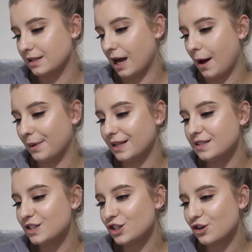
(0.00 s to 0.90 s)
Get off
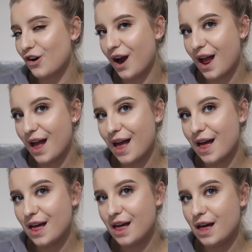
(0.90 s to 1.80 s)

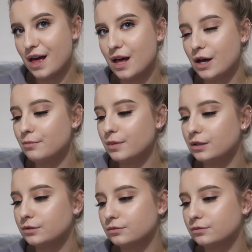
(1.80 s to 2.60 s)
Instagram.